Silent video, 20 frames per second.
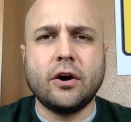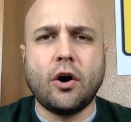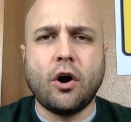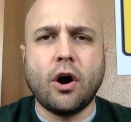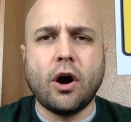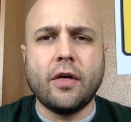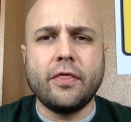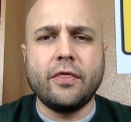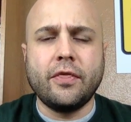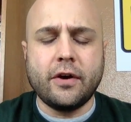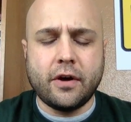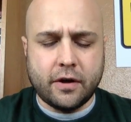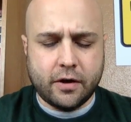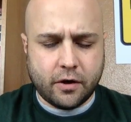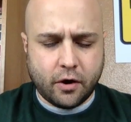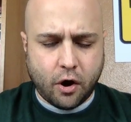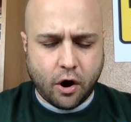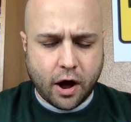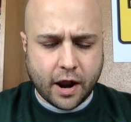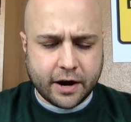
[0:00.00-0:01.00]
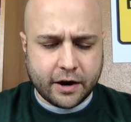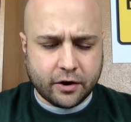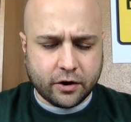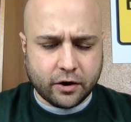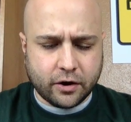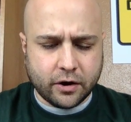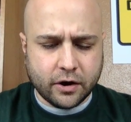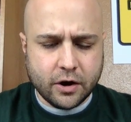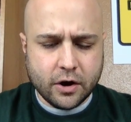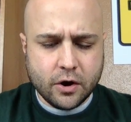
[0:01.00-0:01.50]
uh, the
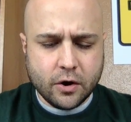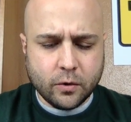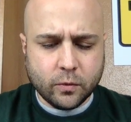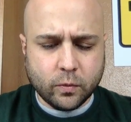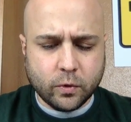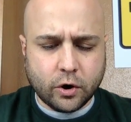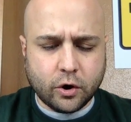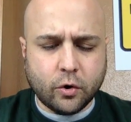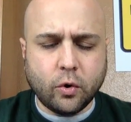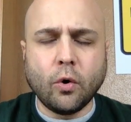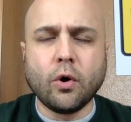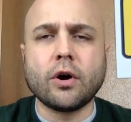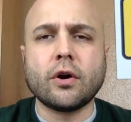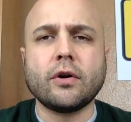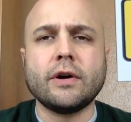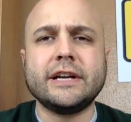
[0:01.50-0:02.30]
auditor recorder,